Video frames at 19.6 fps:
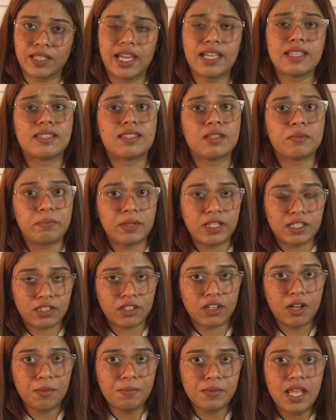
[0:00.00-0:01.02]
In simple
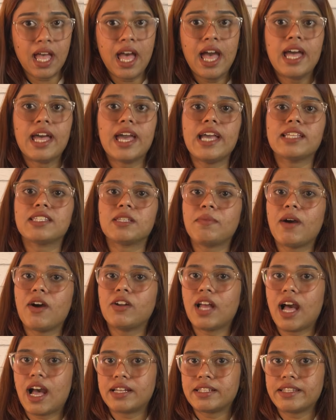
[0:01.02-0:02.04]
terms, it's
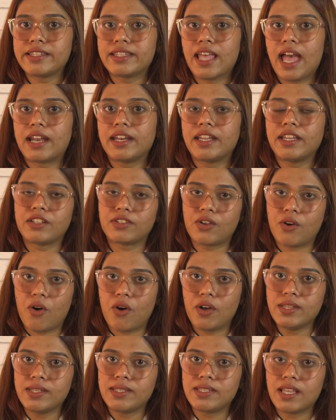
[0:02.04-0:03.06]
about understanding
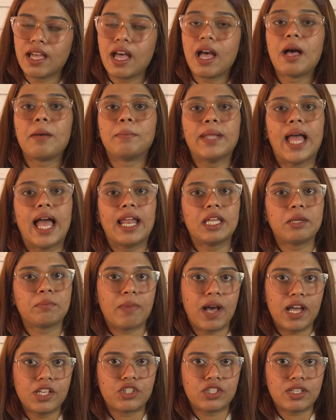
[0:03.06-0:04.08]
costs, planning
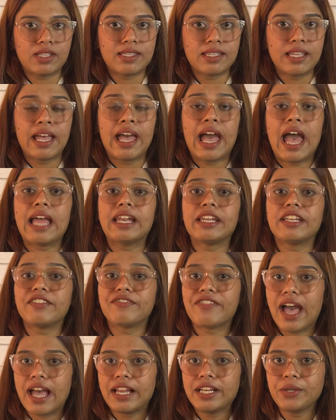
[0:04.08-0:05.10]
budgets, and
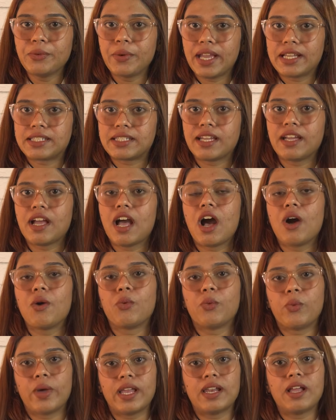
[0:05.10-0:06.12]
evaluating
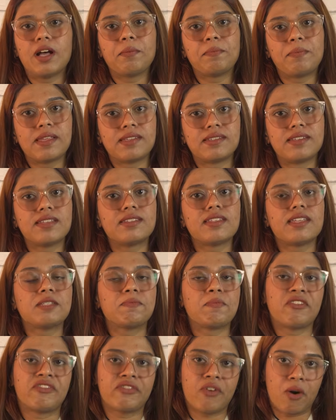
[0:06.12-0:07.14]
how well a business is
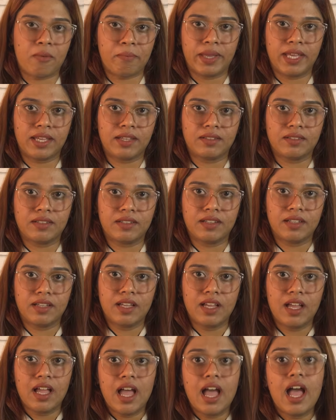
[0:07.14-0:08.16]
performing.
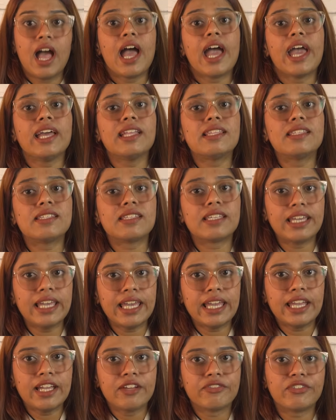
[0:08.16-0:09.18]
It's
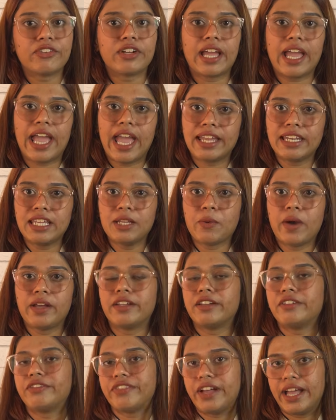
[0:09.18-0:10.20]
key for anyone
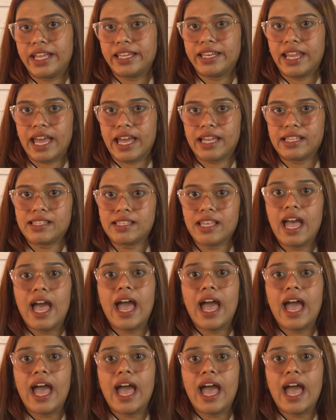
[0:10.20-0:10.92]
in finance,